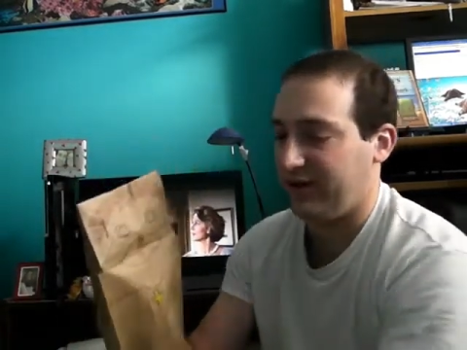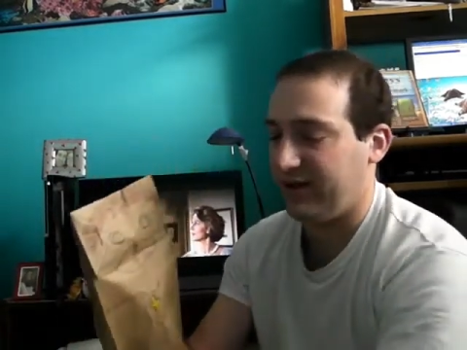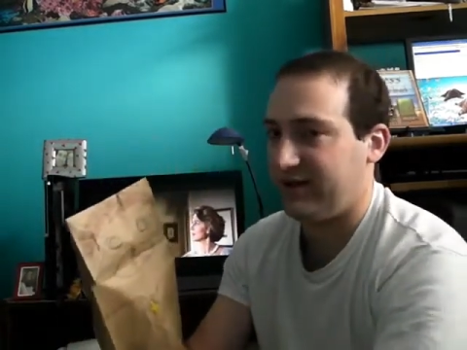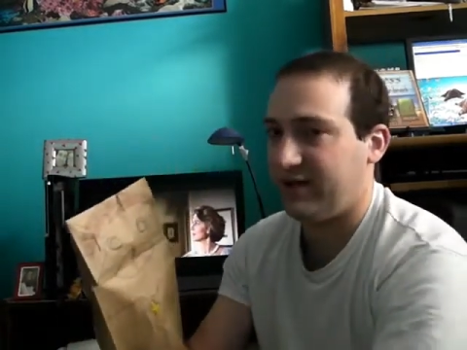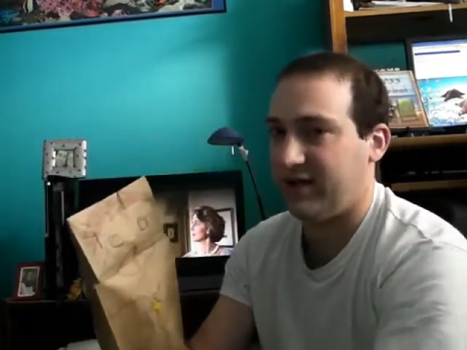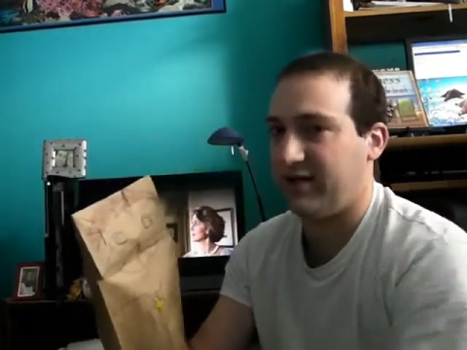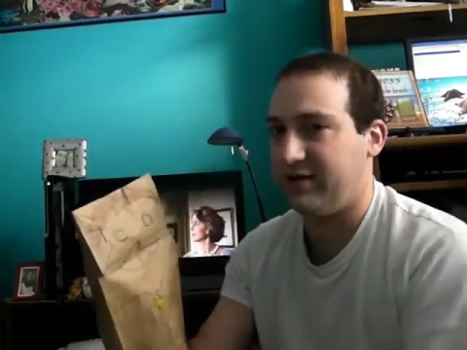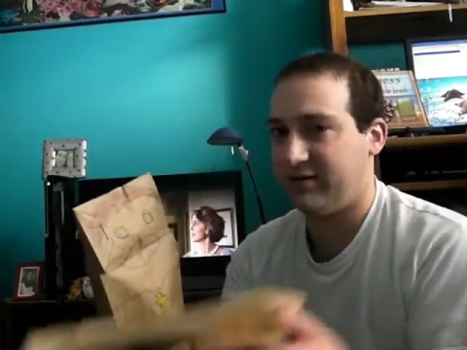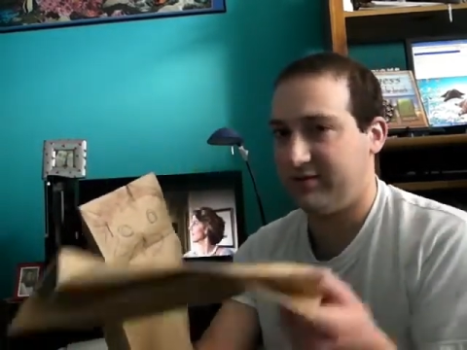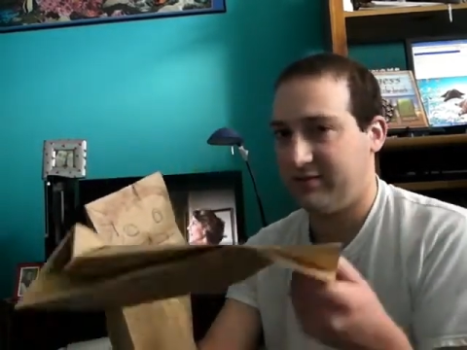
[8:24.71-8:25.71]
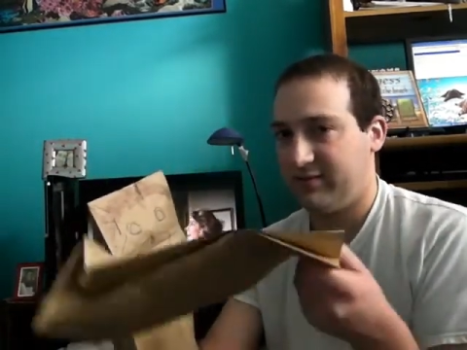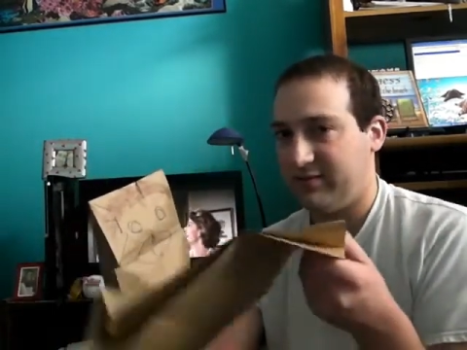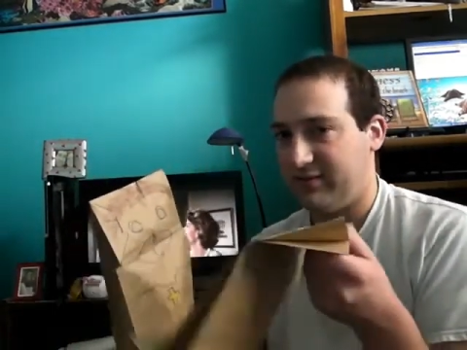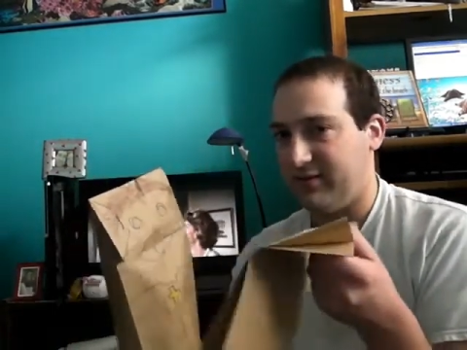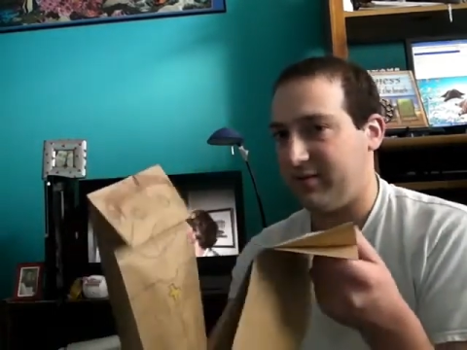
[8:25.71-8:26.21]
He's dead.
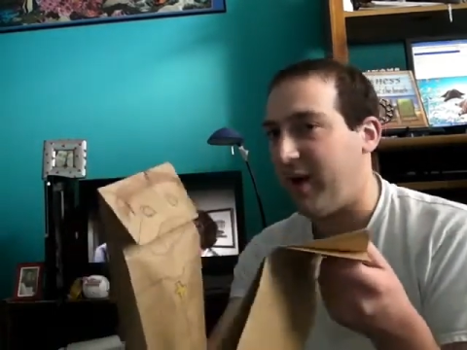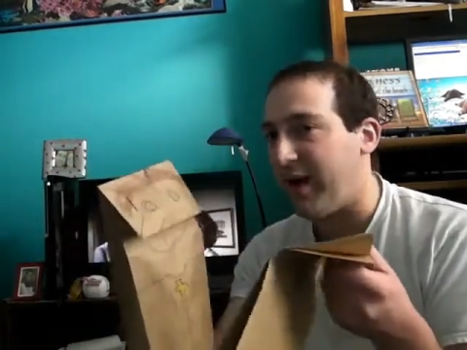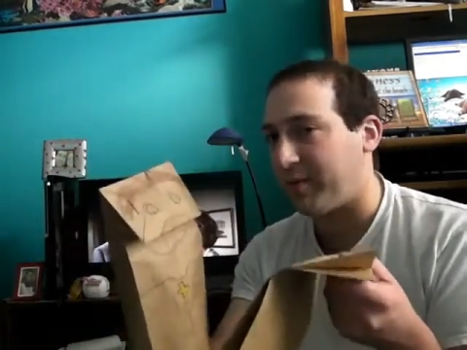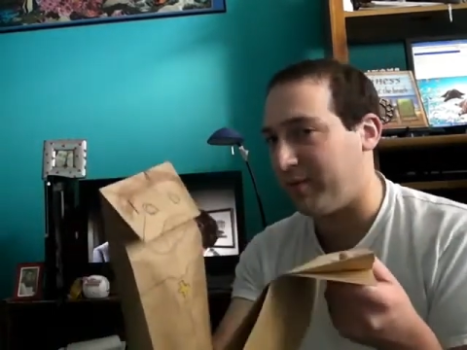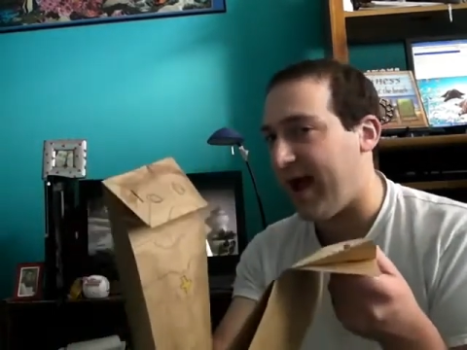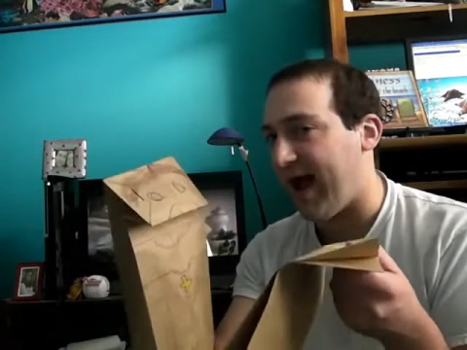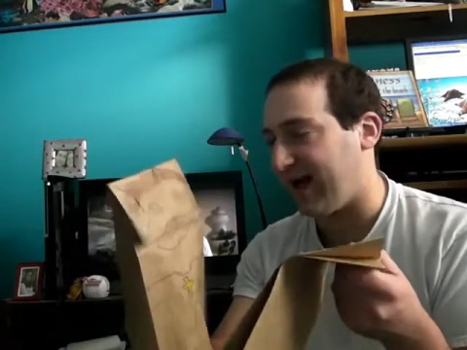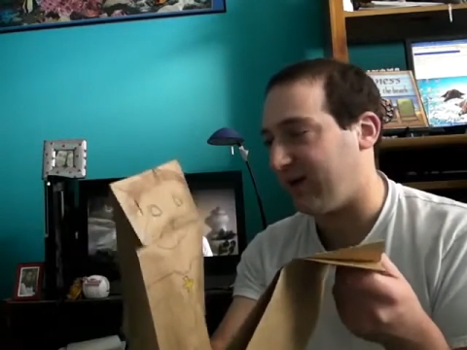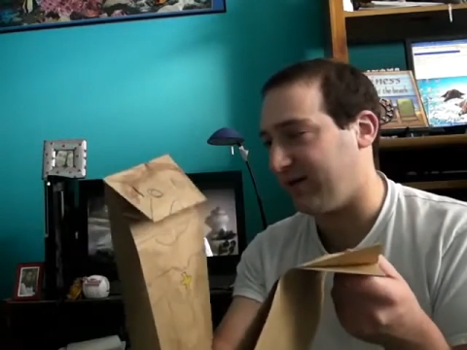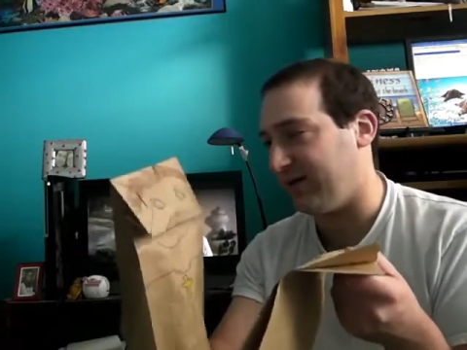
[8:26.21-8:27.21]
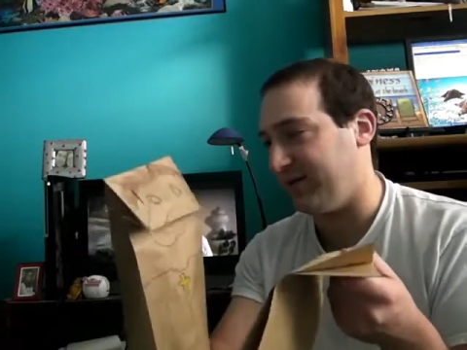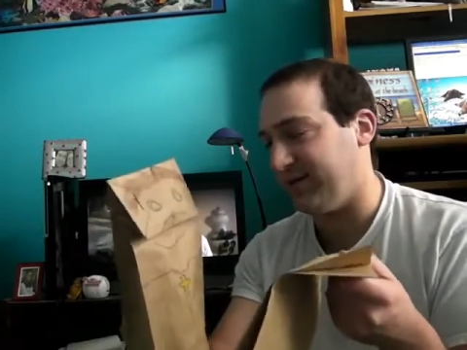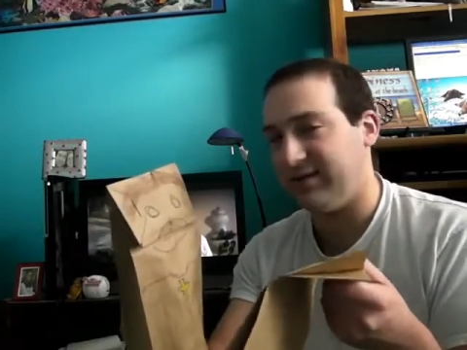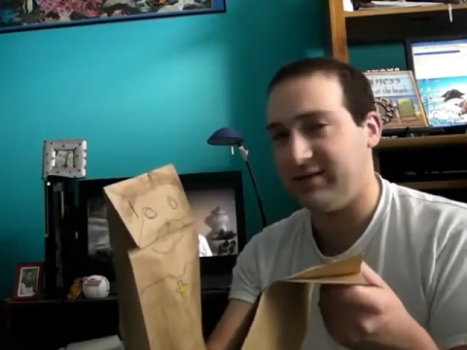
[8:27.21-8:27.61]
He's a paper bag. How can he be?